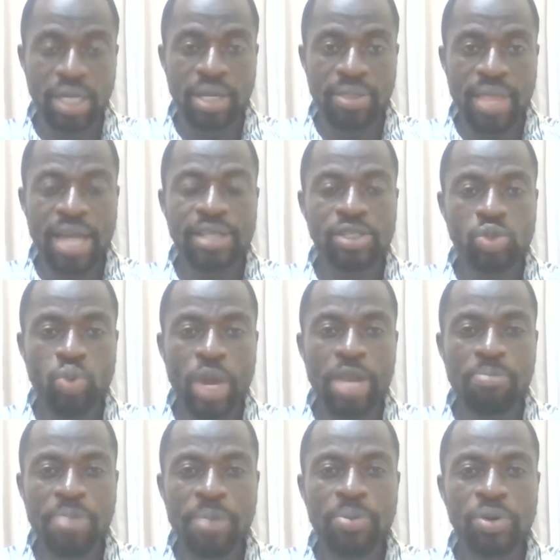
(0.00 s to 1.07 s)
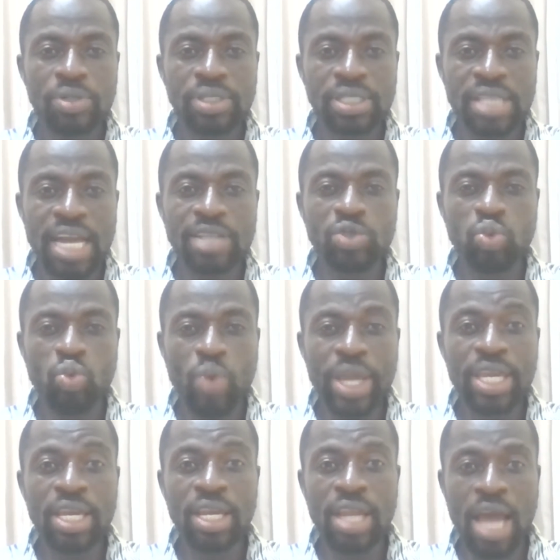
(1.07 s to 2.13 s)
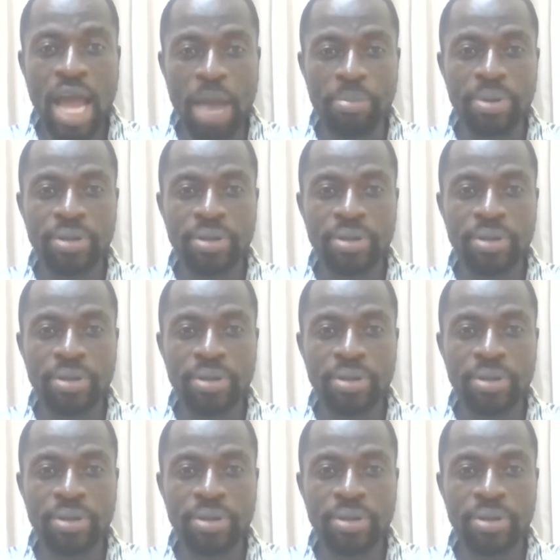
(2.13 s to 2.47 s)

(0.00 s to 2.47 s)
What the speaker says: That is when people start waking up.